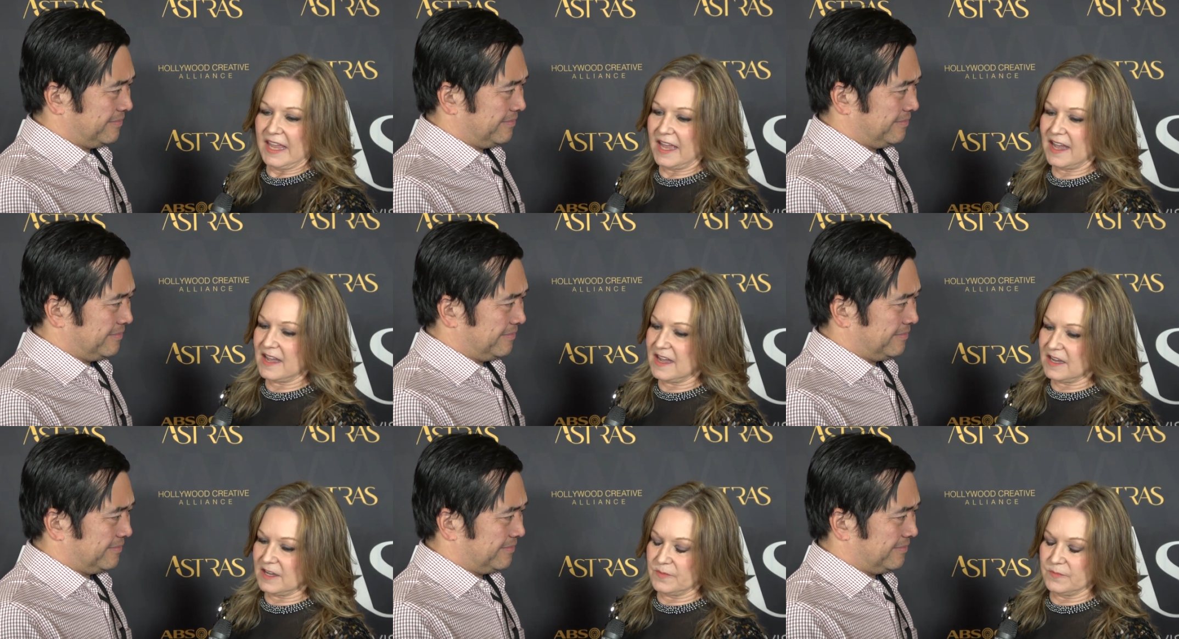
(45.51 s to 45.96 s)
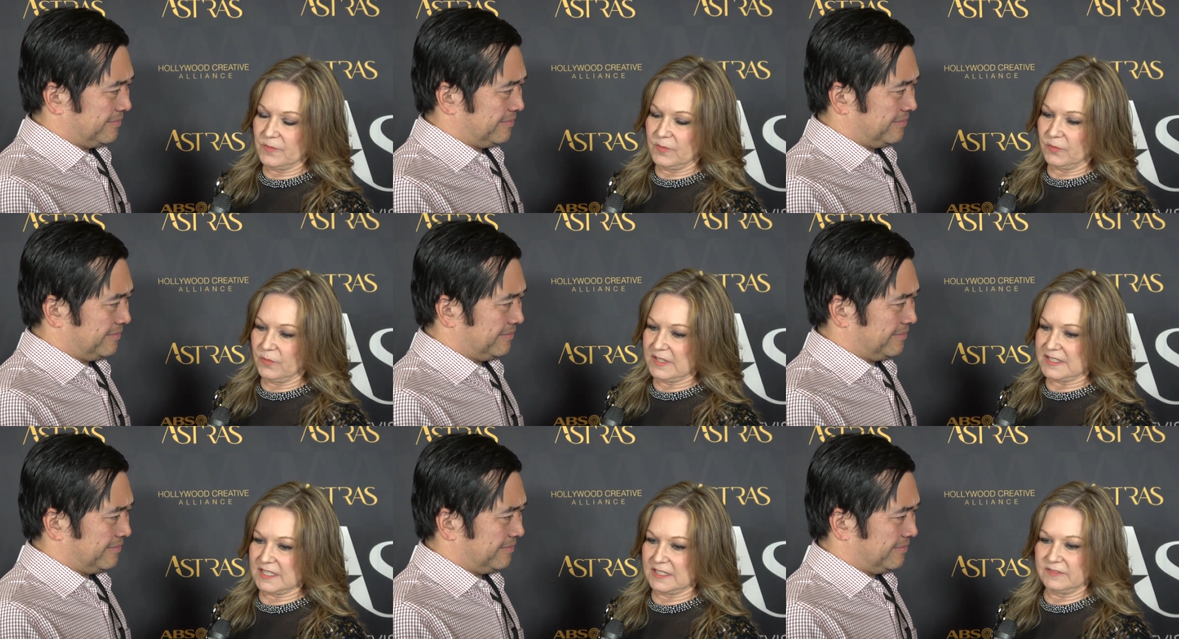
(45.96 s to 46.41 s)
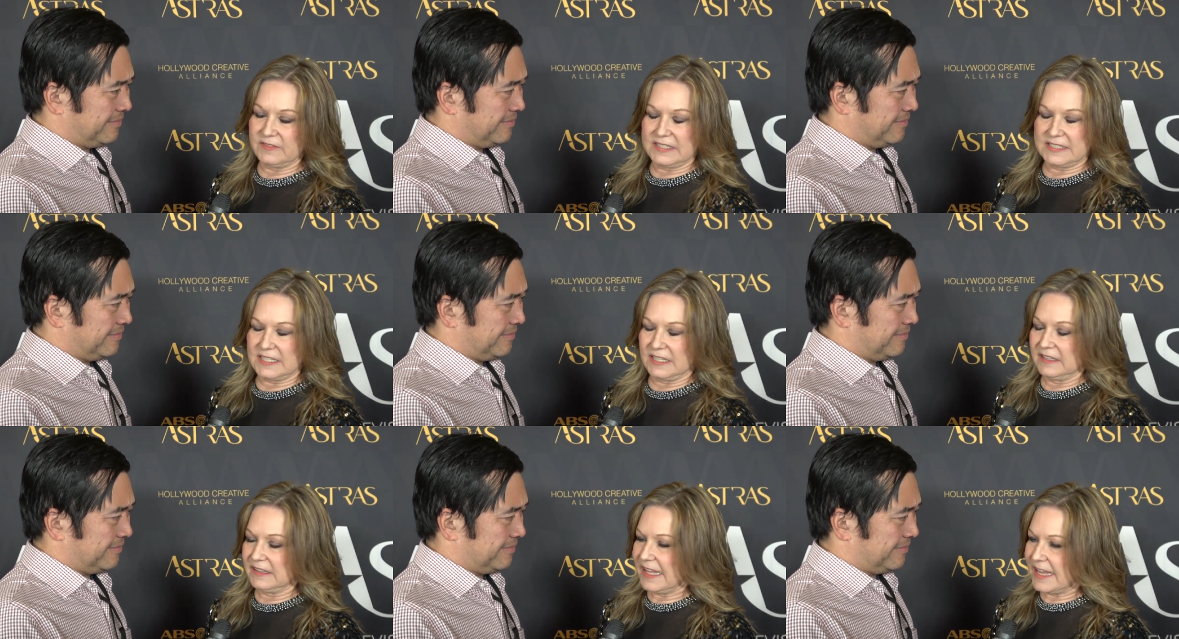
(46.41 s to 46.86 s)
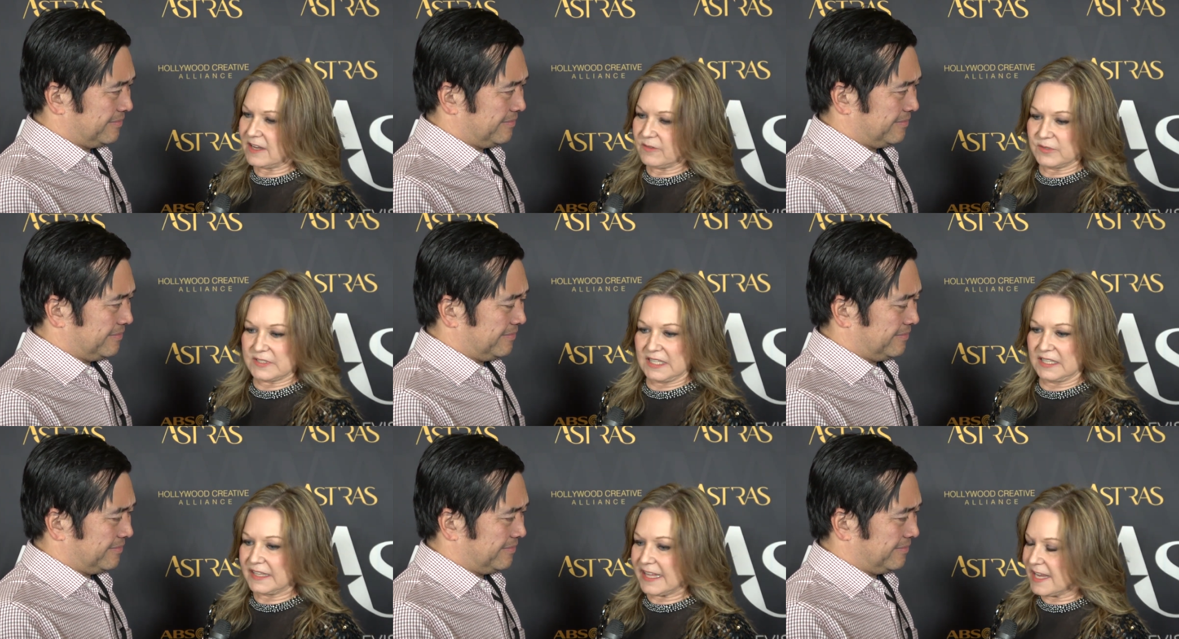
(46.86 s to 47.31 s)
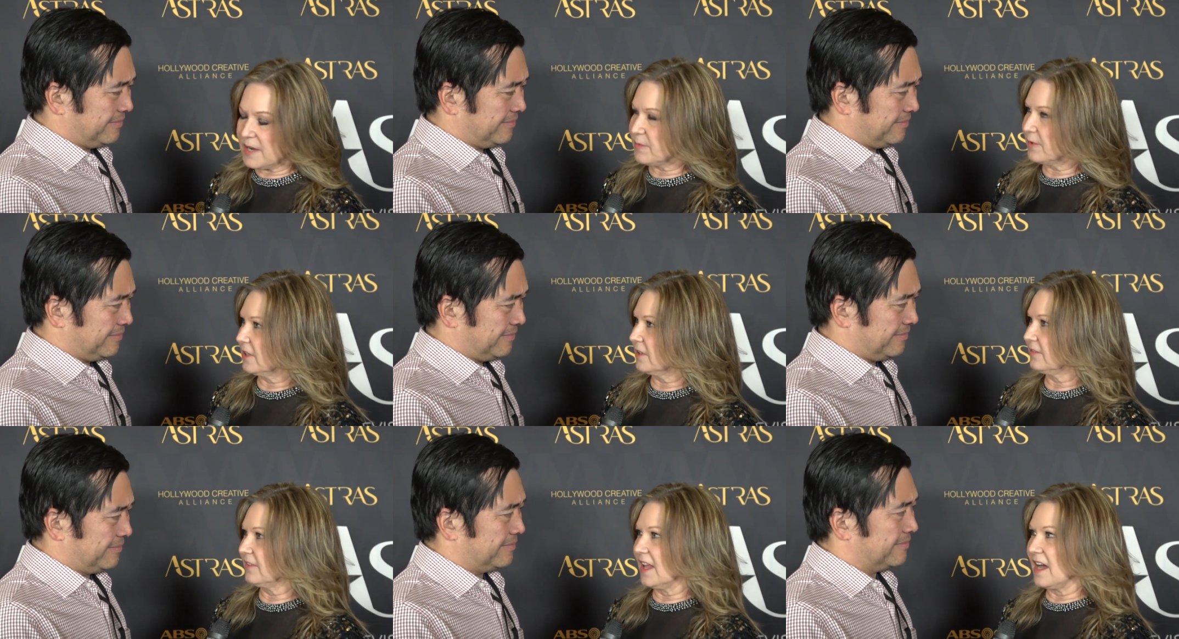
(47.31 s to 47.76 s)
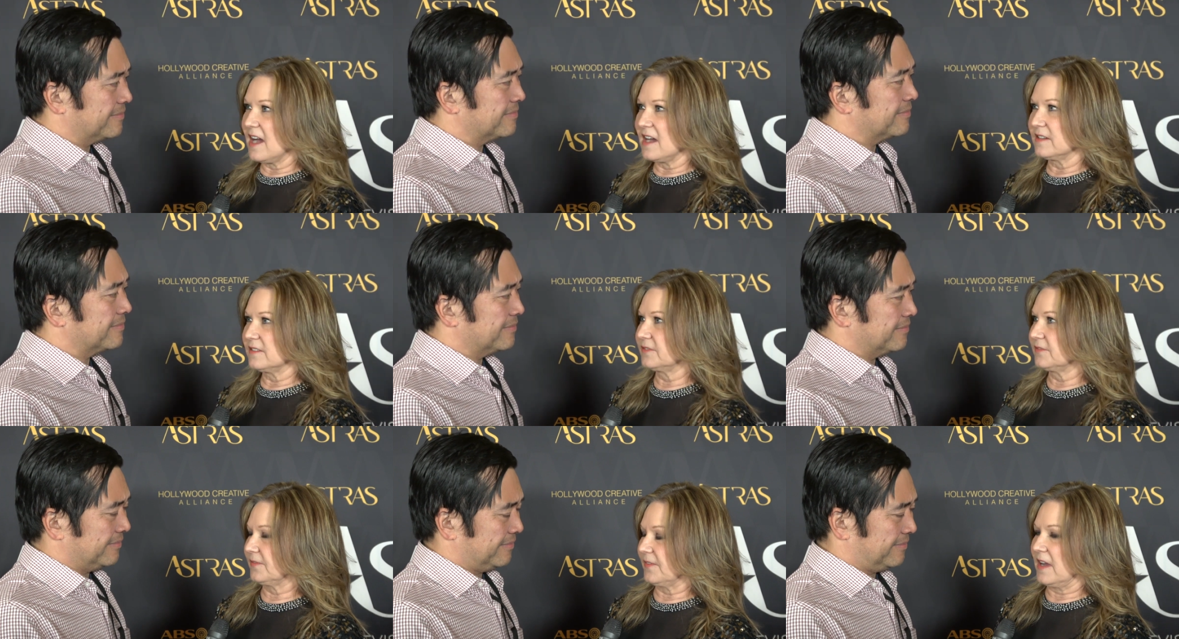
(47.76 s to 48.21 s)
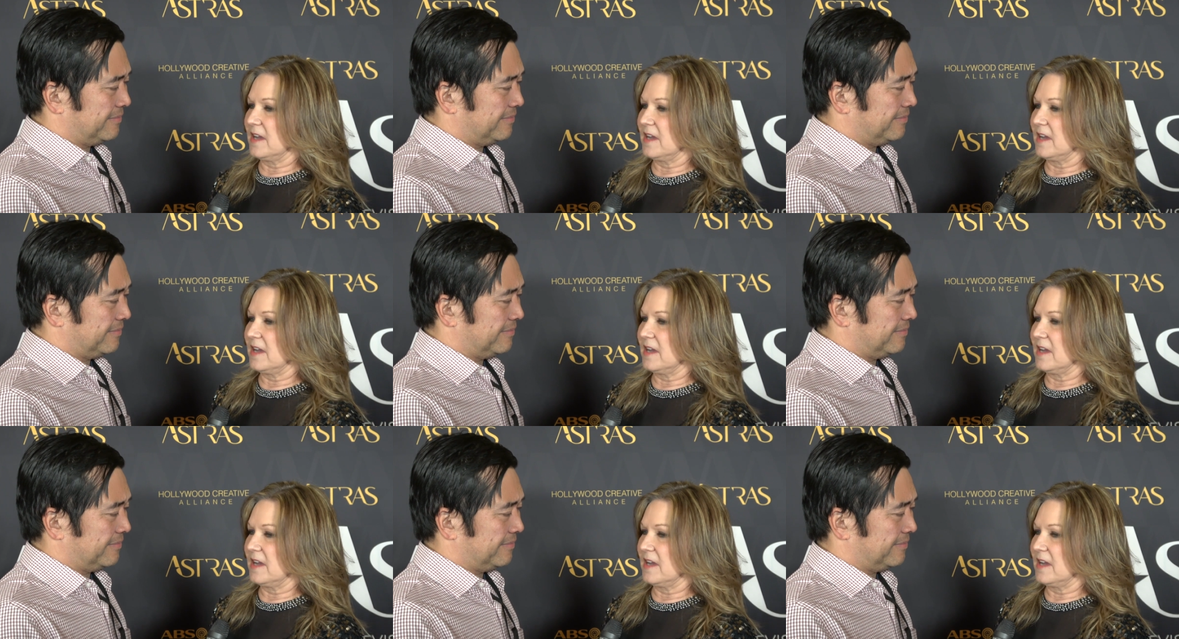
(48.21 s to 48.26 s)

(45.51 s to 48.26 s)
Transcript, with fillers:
Speaker 1: um, was, a, was, a, was a labor of love.